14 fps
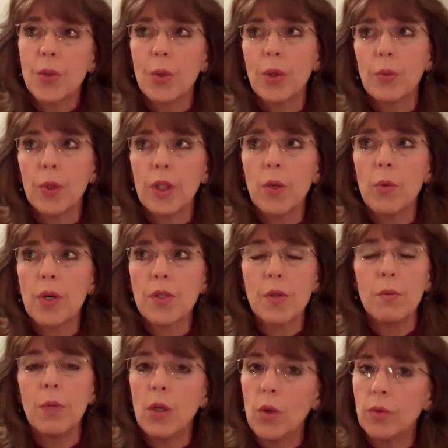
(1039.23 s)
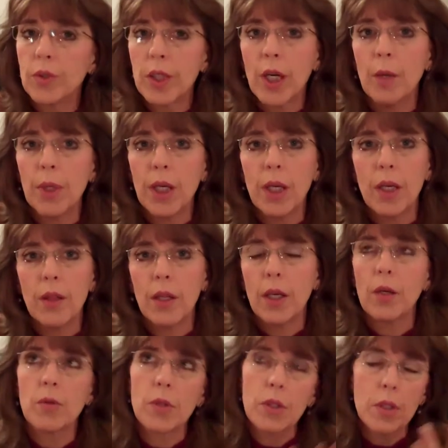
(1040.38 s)
So it really wasn't me overcoming
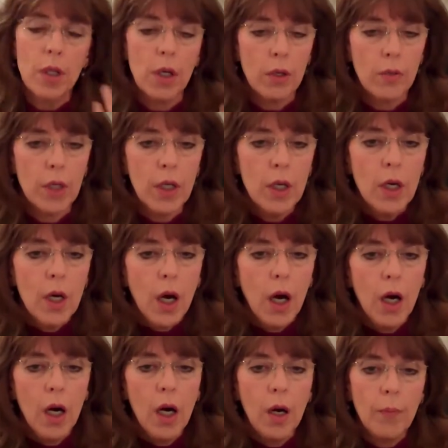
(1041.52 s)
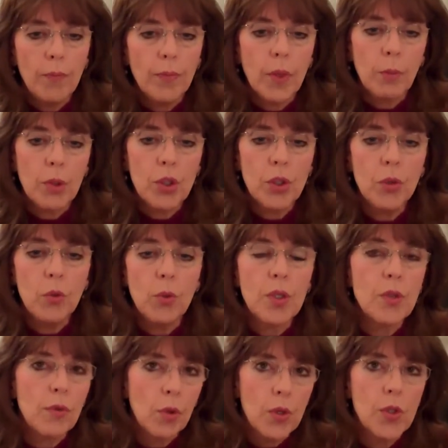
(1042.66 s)
anything. I was just tired of it. Number 2
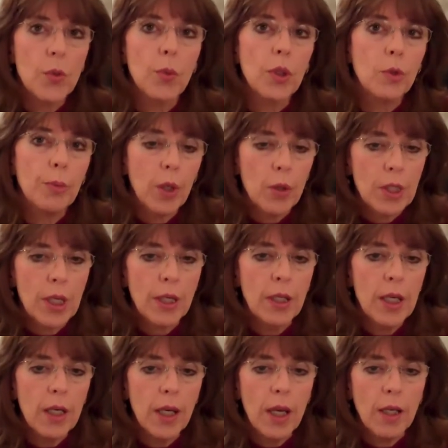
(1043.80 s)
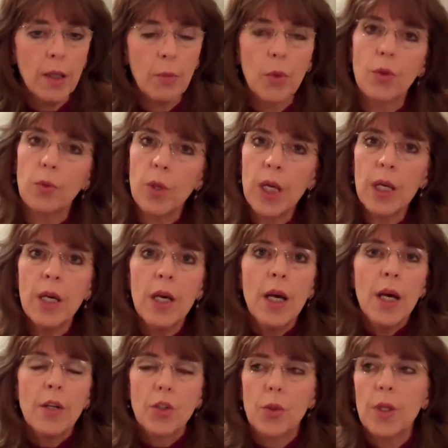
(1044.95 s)
was, of course, the willpower technique. And number 3,
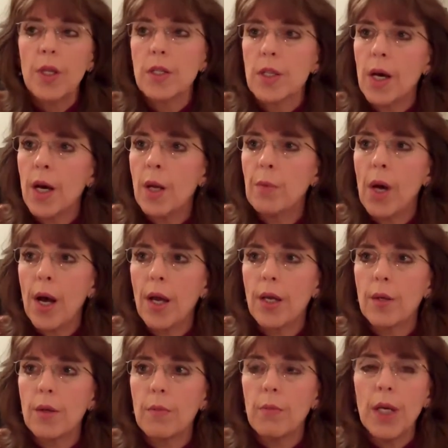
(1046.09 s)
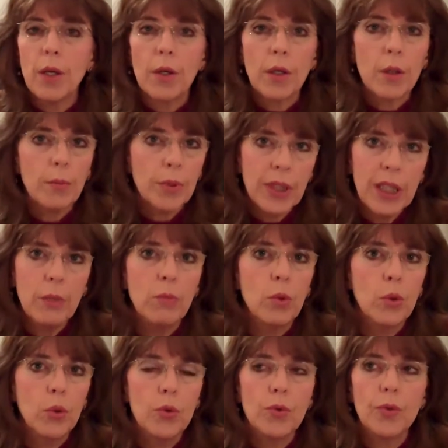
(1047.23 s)
during that time, I made a complete
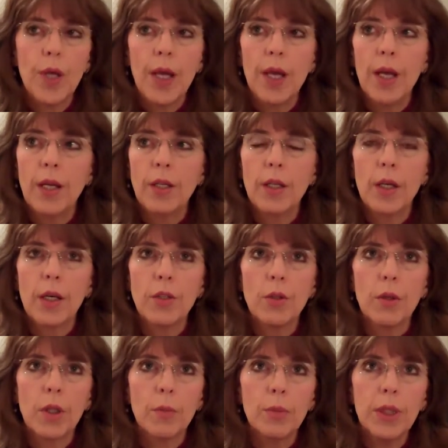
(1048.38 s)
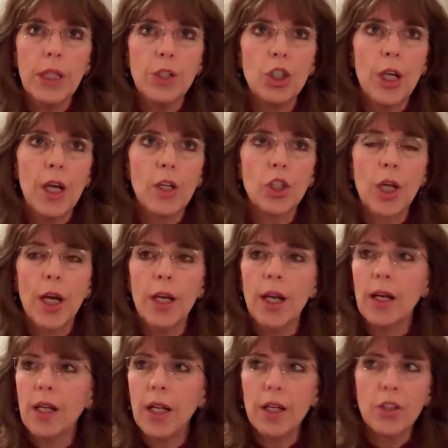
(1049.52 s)
move and a complete change. I had
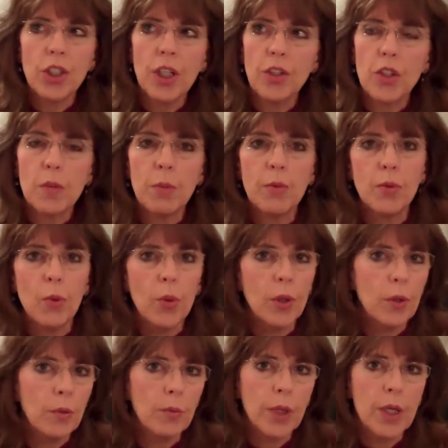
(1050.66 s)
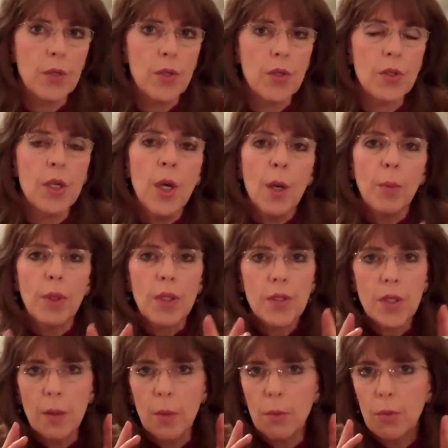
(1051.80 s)
had a lot of changes before in places, but this
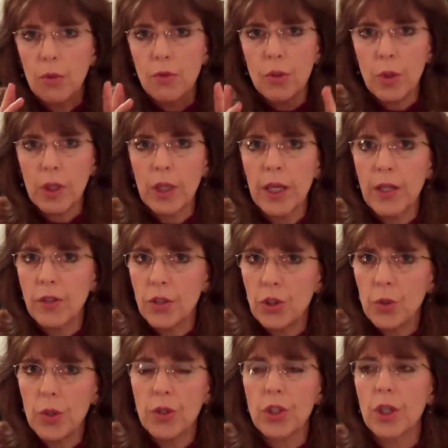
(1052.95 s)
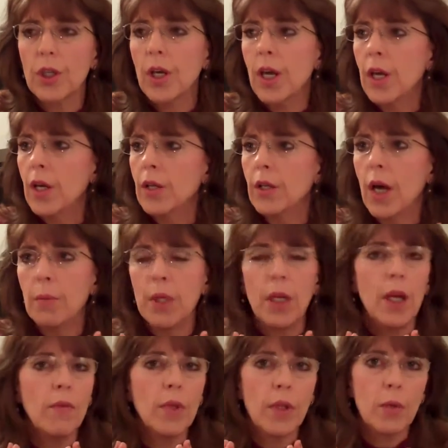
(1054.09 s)
time I moved to Atlanta, Georgia. And,
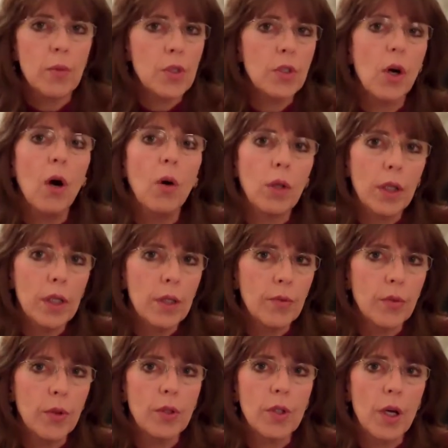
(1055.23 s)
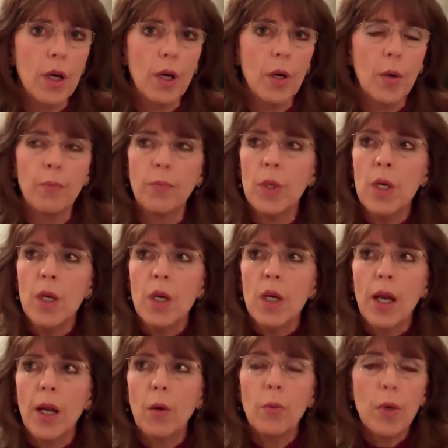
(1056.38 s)
everything was totally different.
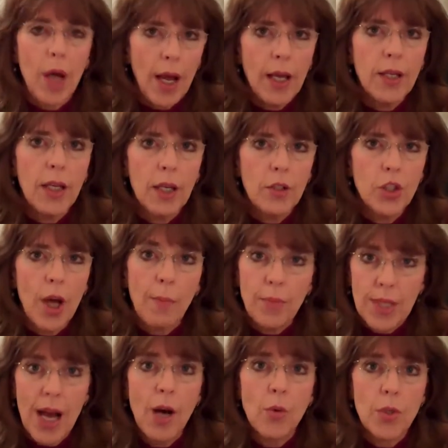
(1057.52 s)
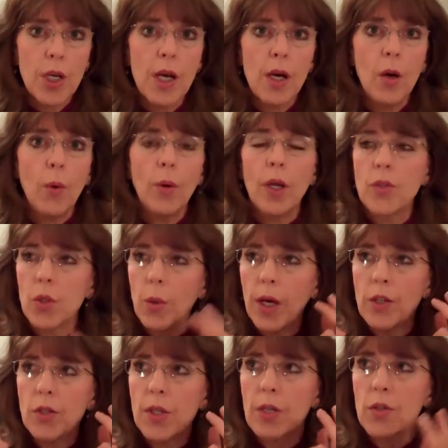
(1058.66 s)
And I had to get a job downtown. And so
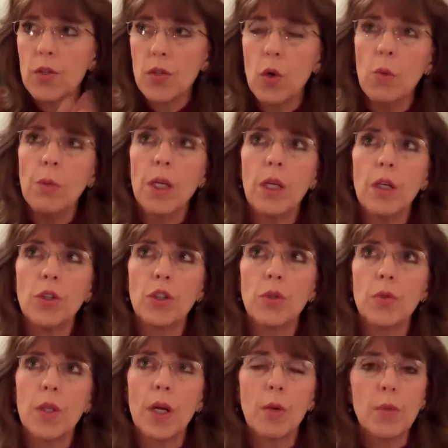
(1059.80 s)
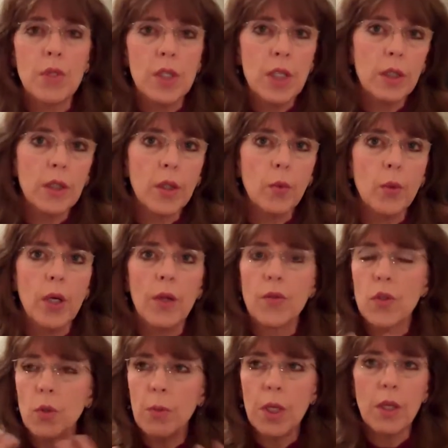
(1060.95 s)
I just had so many issues that I was dealing with,
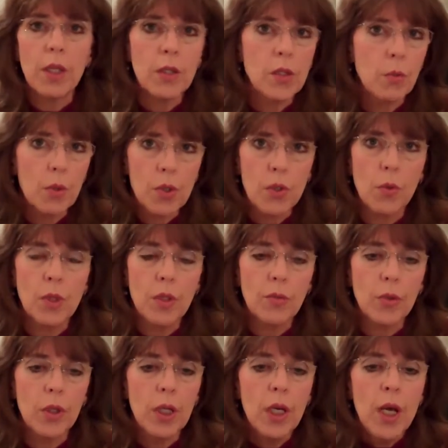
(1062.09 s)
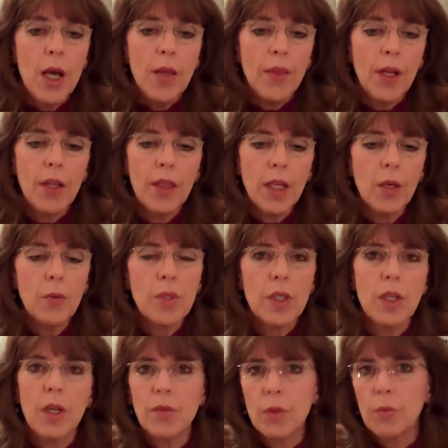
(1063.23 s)
so many things that were so different, that I think it was
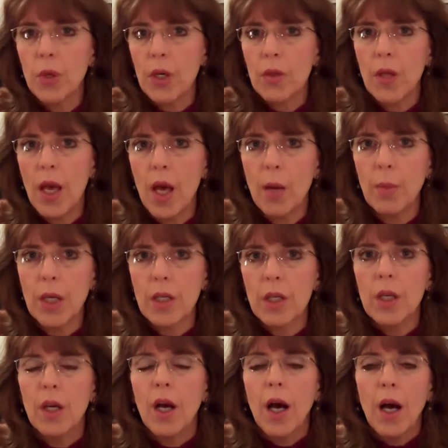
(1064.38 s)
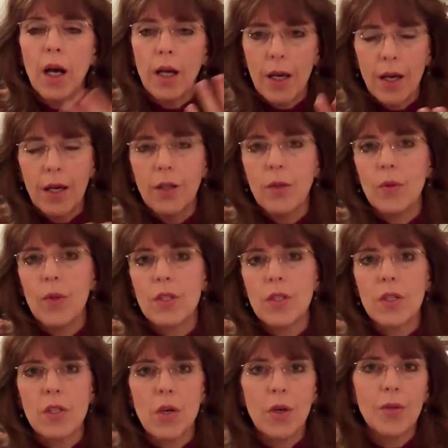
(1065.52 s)
enough to break the habit. I know
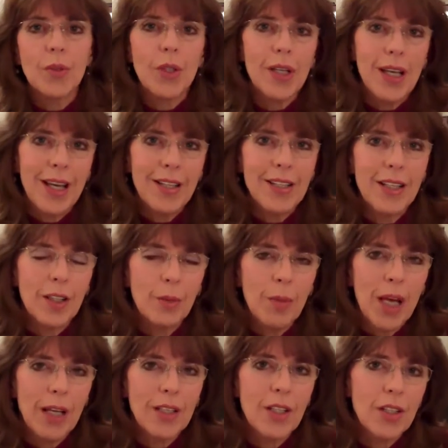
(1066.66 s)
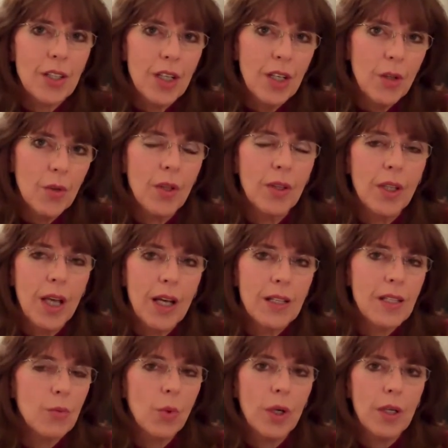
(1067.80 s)
this is all very anticlimactic to hear that
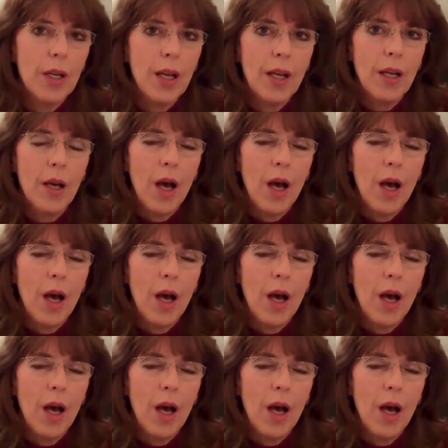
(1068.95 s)
that's what